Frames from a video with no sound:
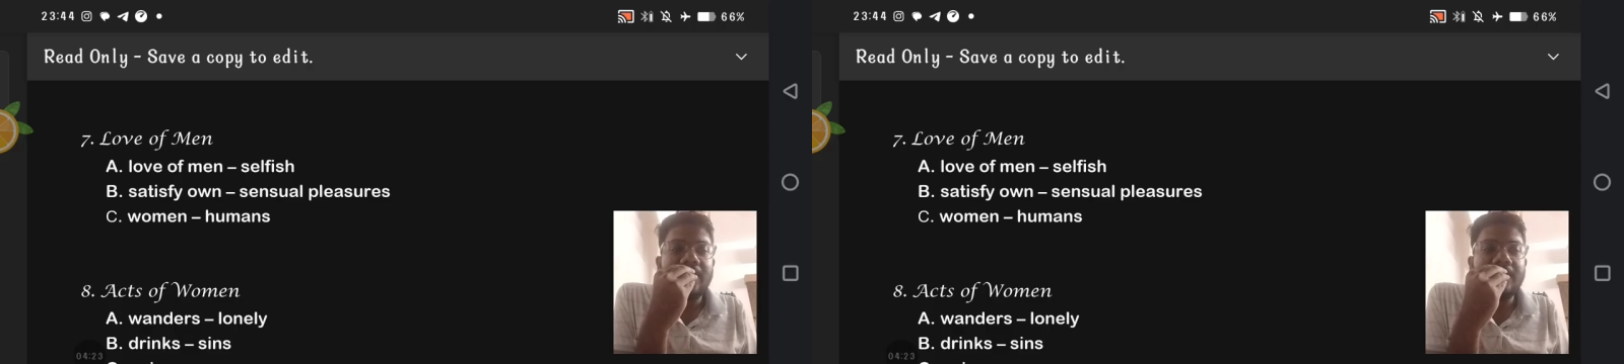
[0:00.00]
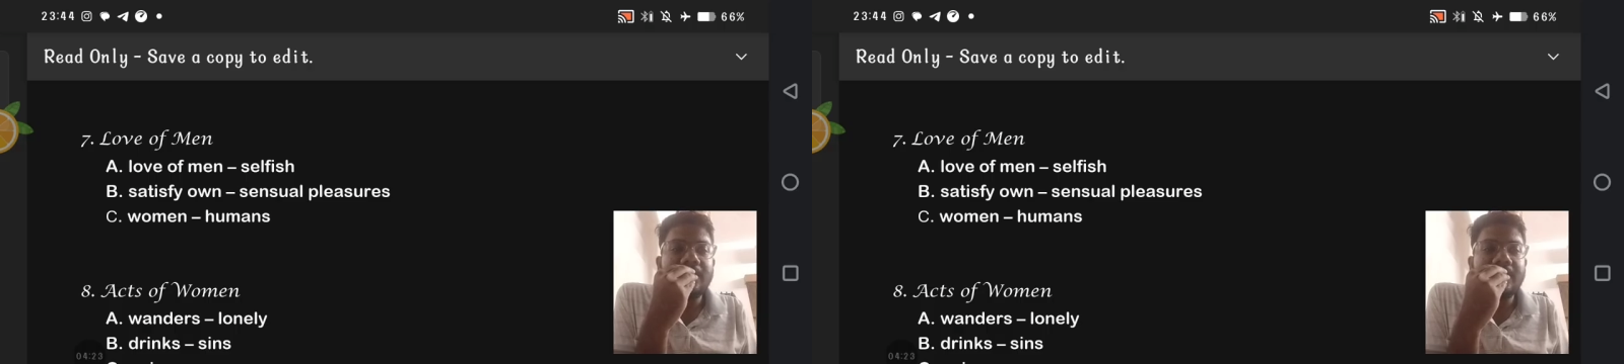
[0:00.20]

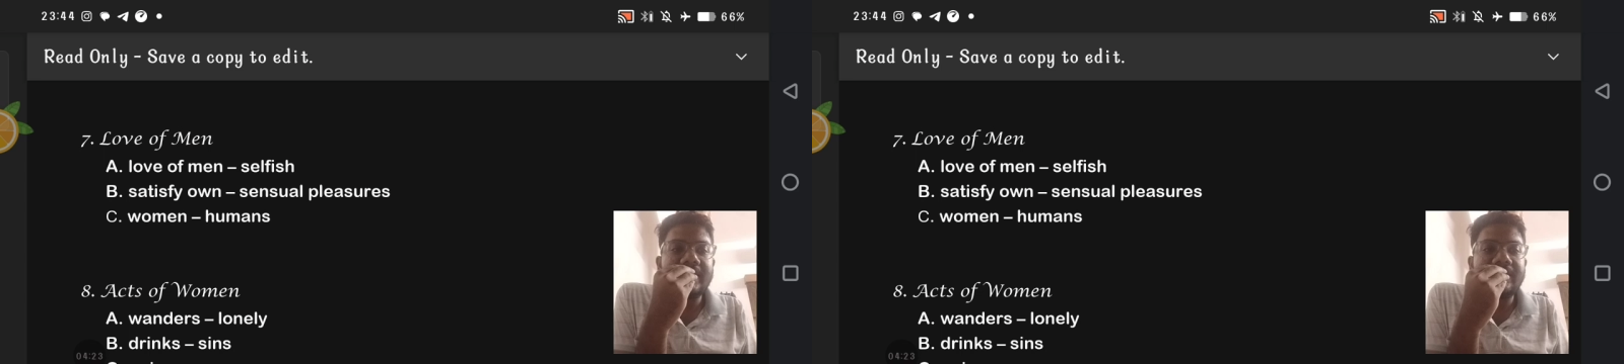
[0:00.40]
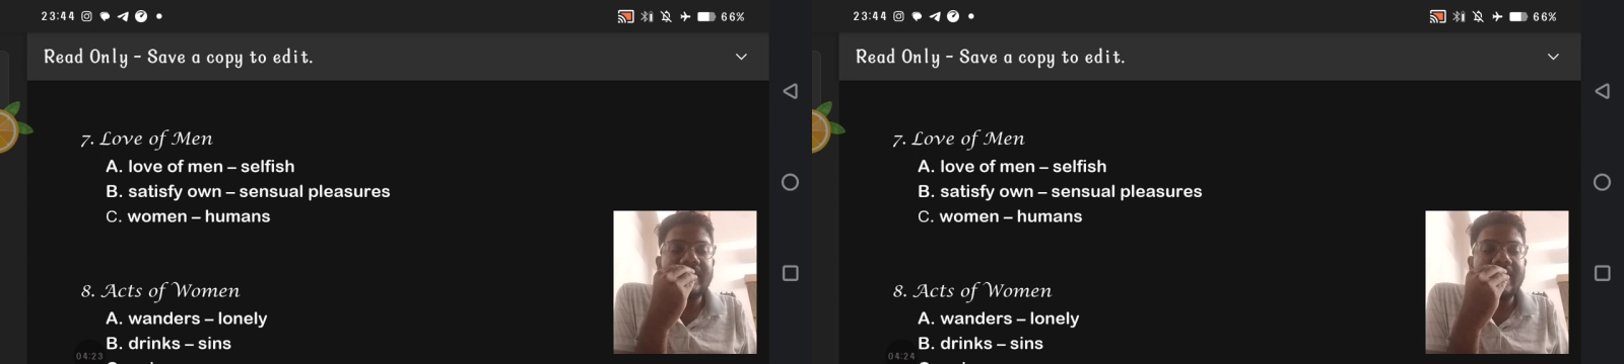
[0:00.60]
all sorts
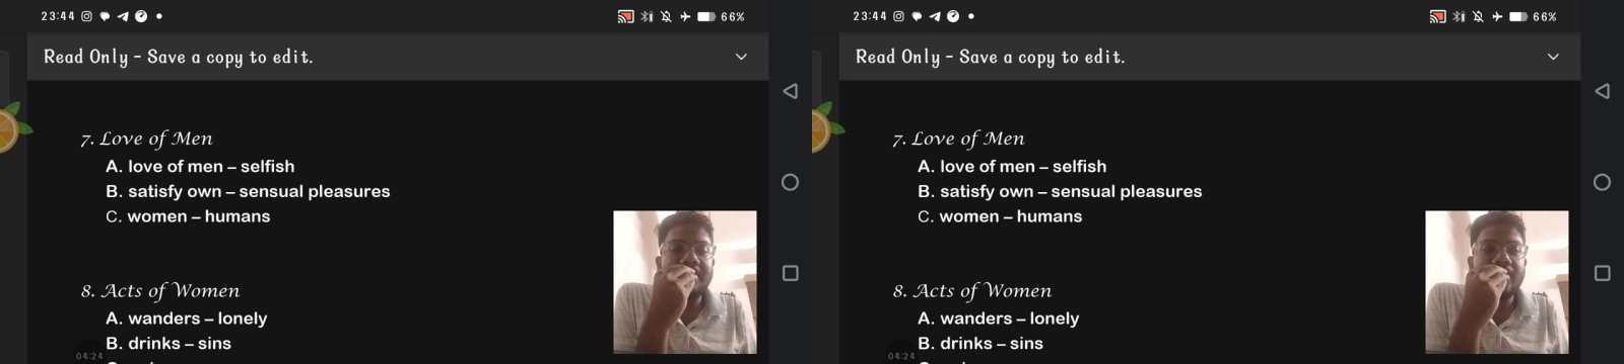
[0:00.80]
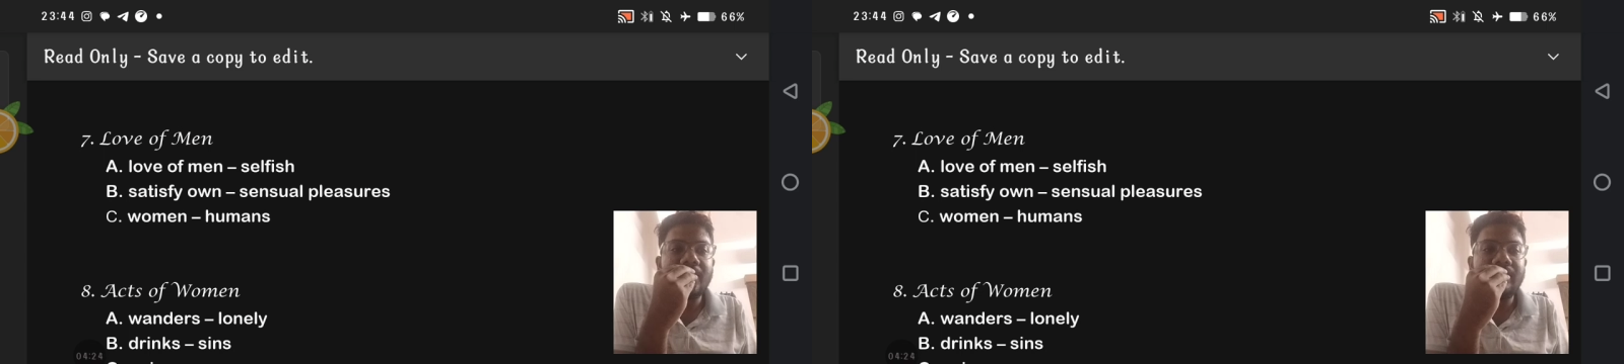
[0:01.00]
of
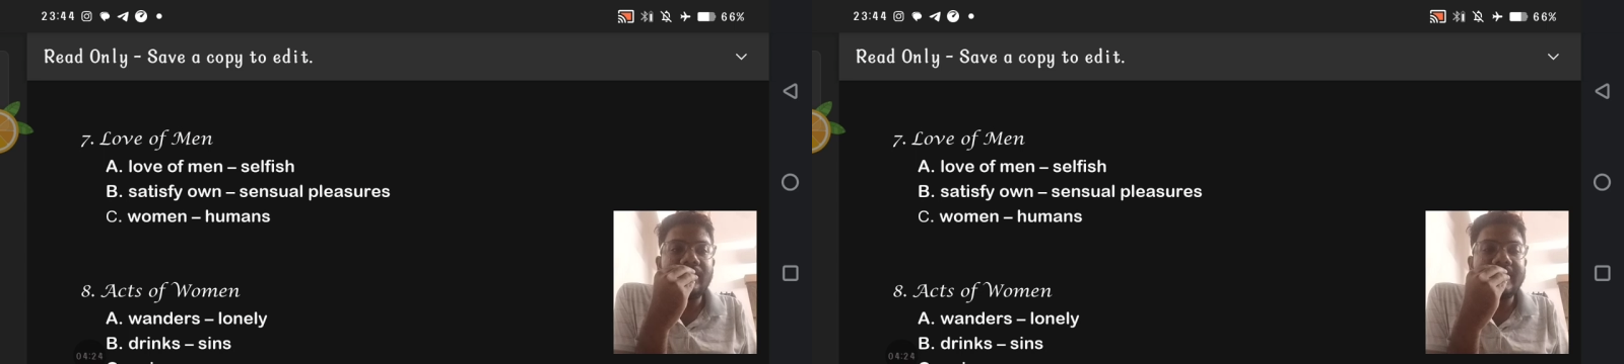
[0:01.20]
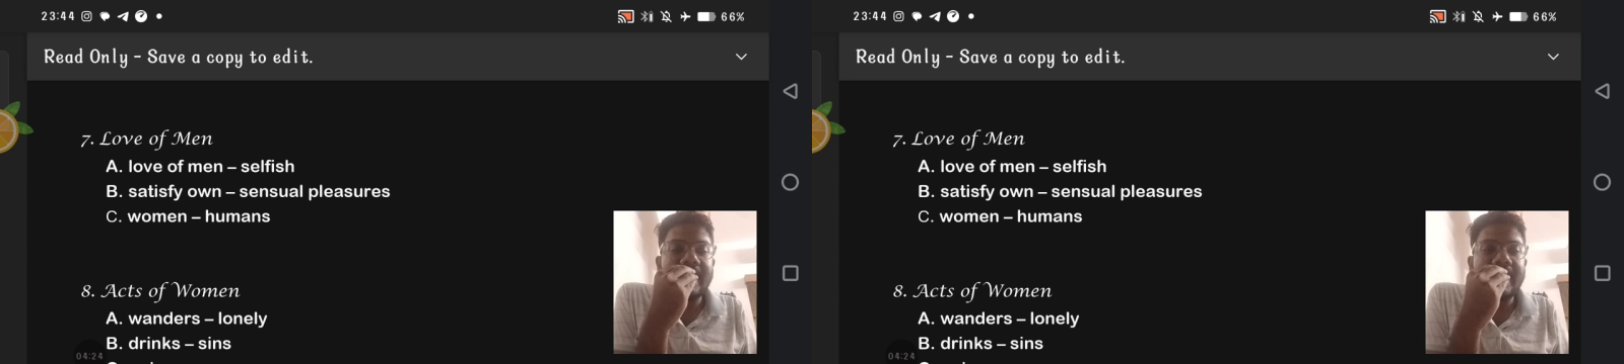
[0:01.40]
same sort of
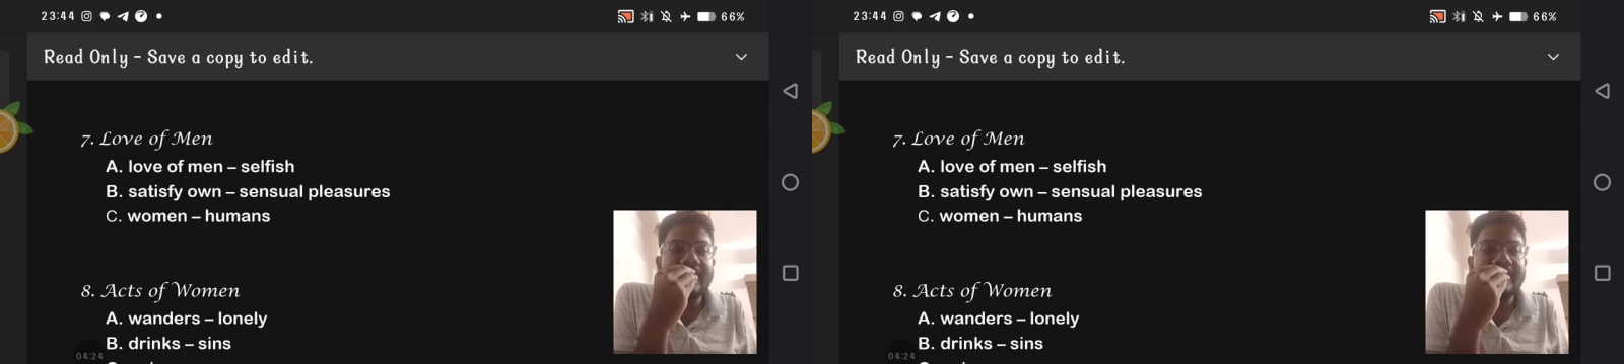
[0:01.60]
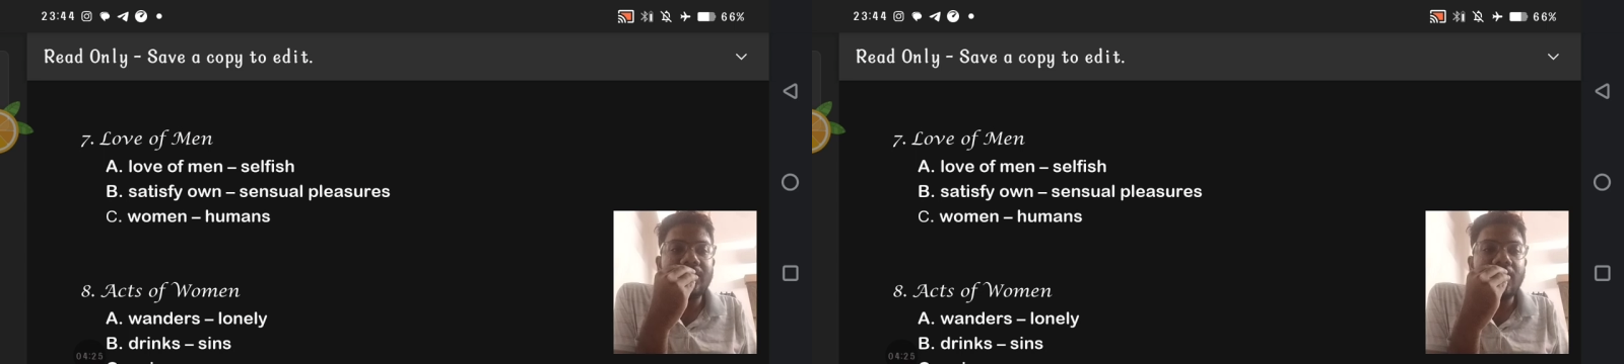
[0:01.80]

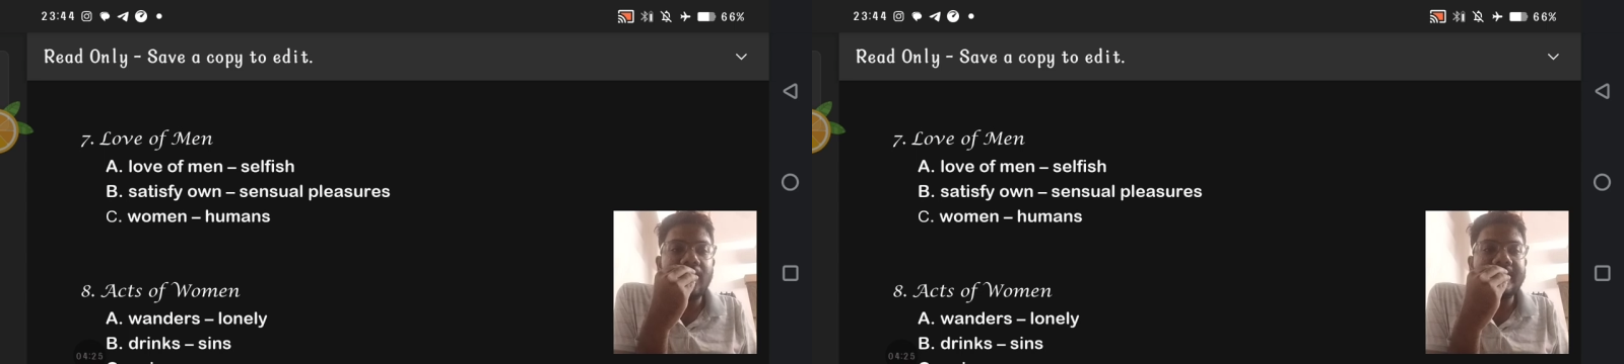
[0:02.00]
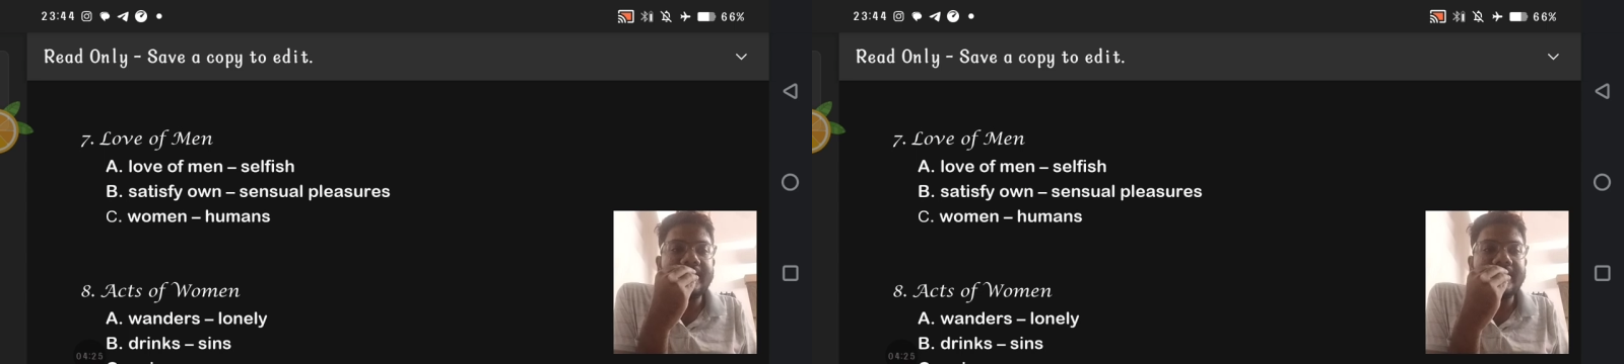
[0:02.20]
desires,
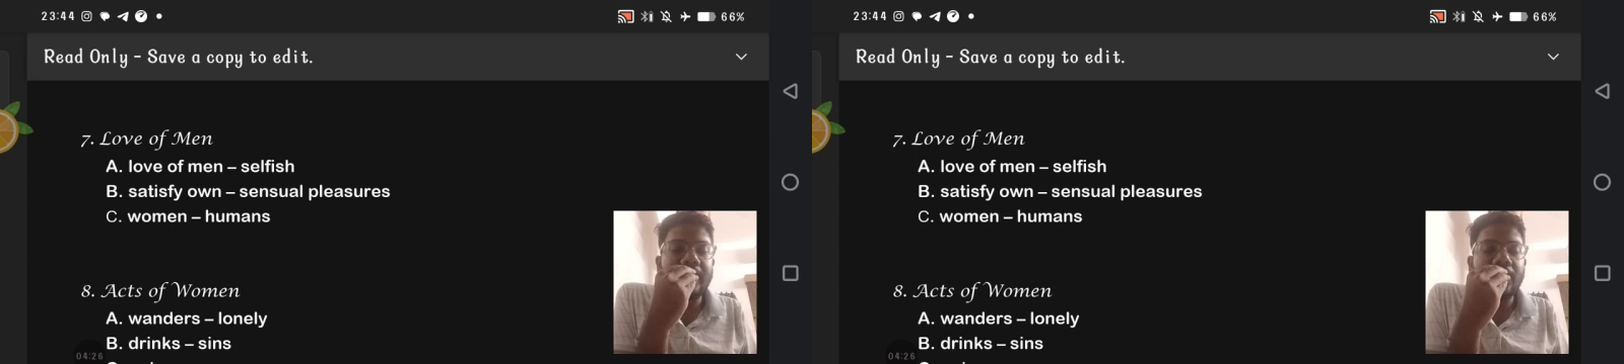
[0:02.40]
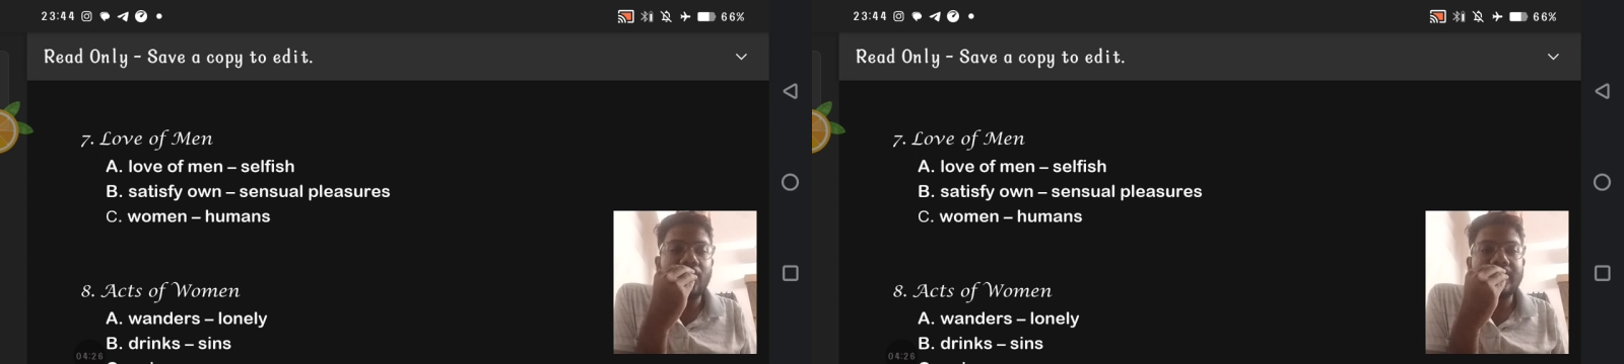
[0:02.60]
joys, and
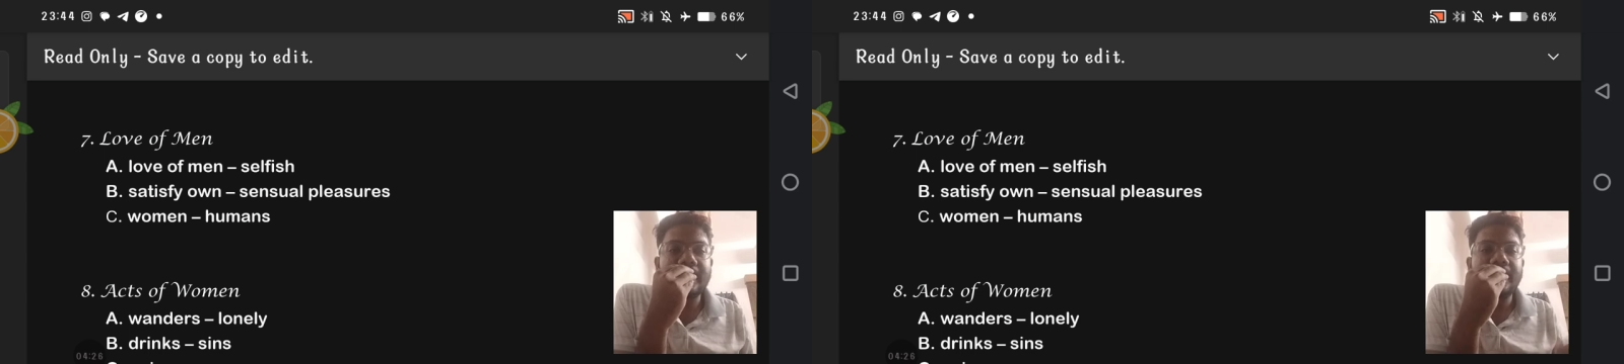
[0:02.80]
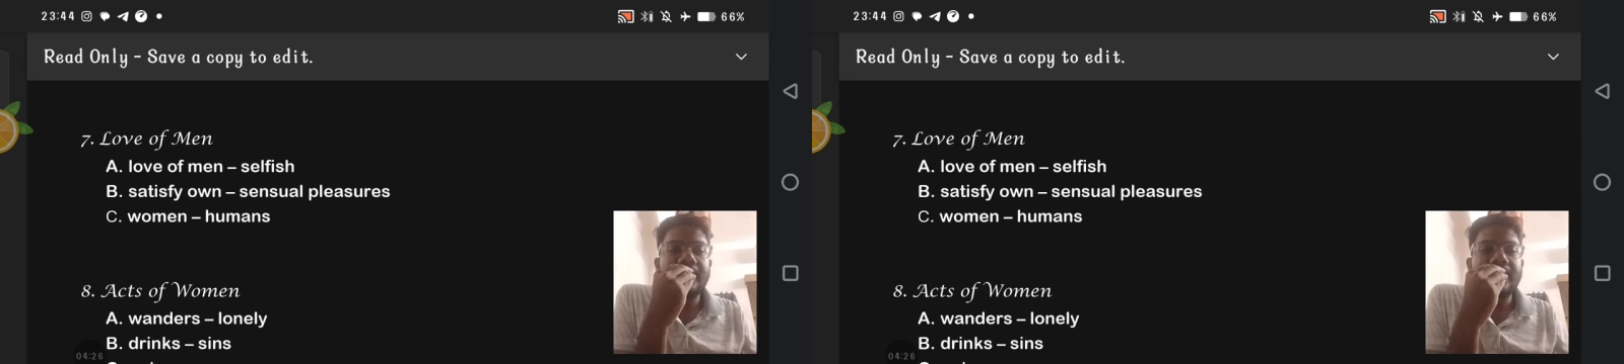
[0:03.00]
sorrows.